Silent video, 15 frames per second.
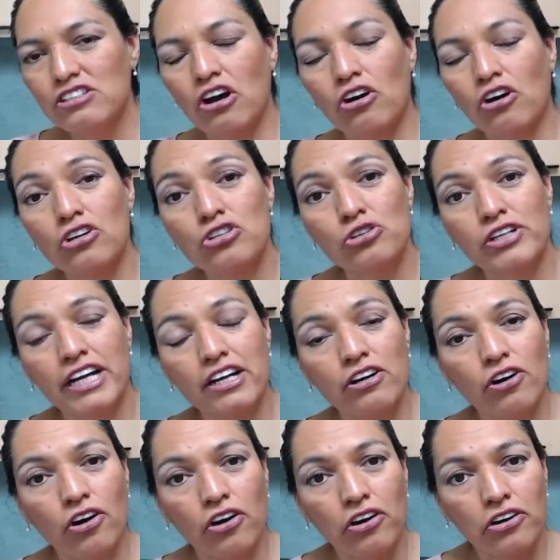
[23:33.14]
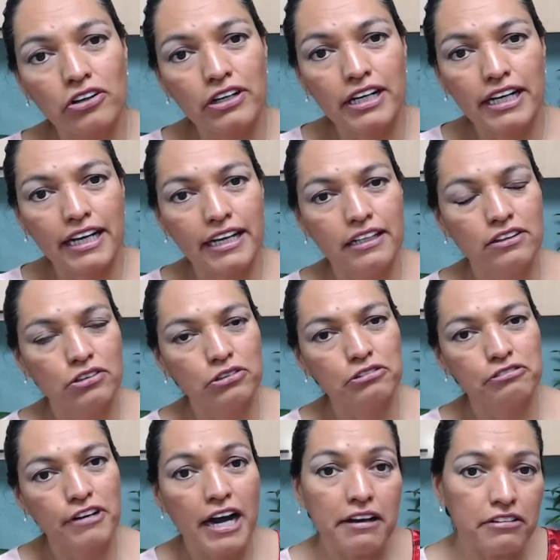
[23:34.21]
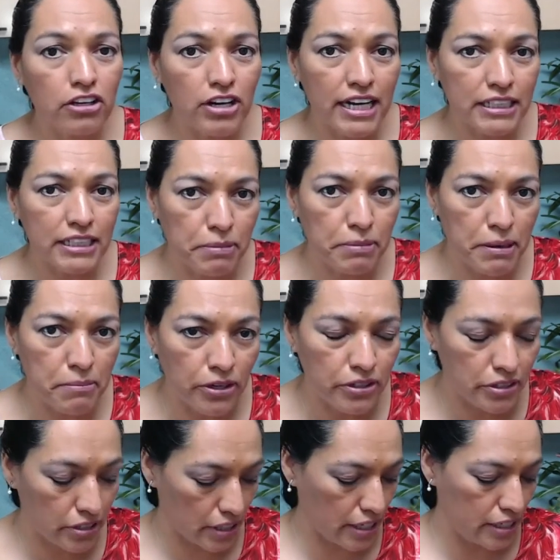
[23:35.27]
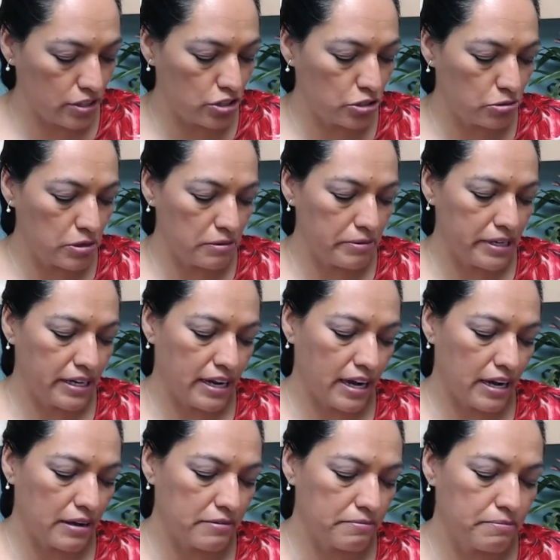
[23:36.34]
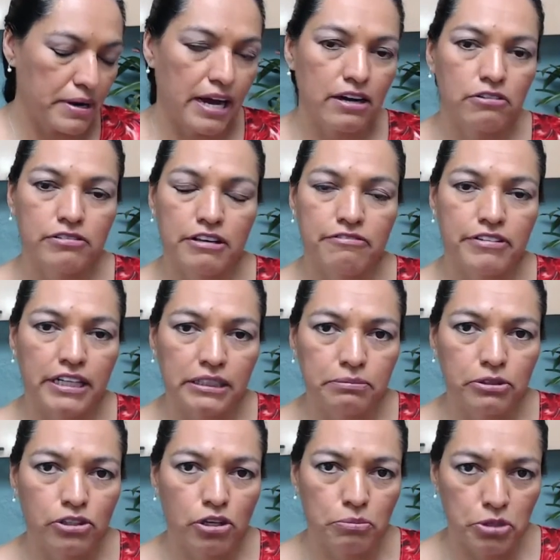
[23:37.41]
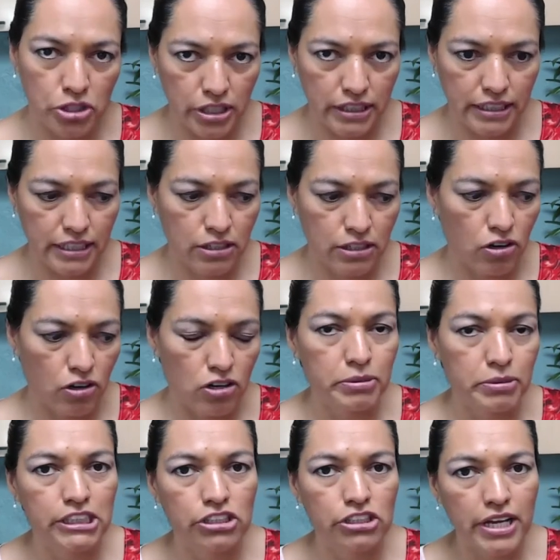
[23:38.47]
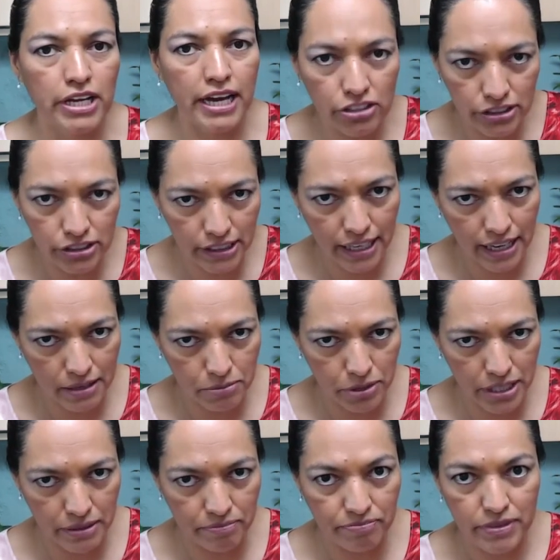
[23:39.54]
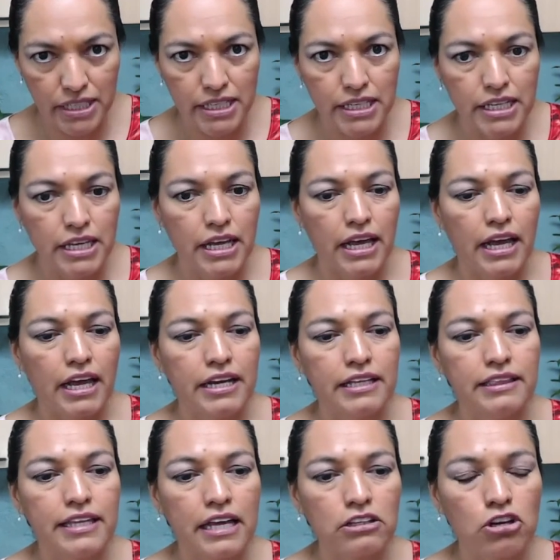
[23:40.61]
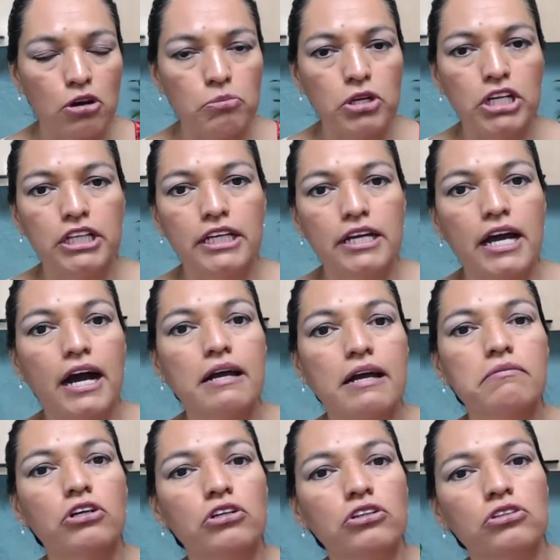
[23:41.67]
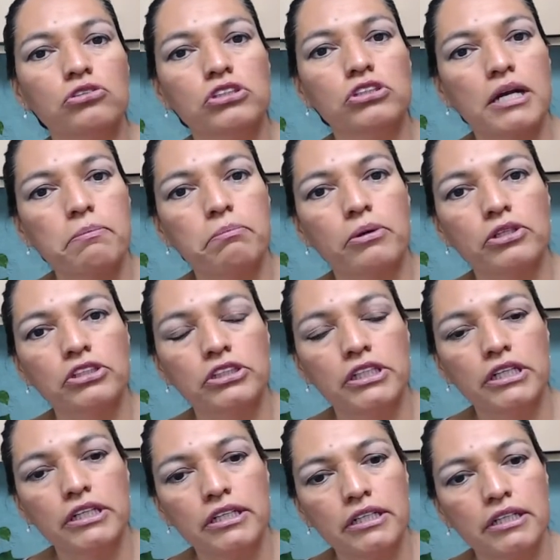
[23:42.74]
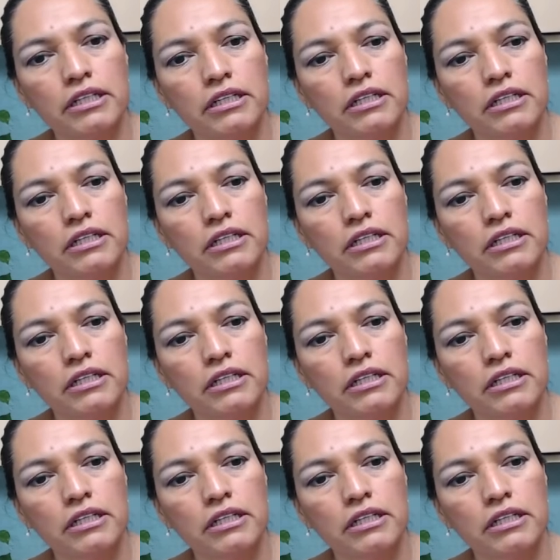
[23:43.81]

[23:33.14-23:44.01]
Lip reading: Or you can go and do $5 per month, and you will become part of the Facebook community called Visionarios in Harmony. And in that community, I am going to start posting,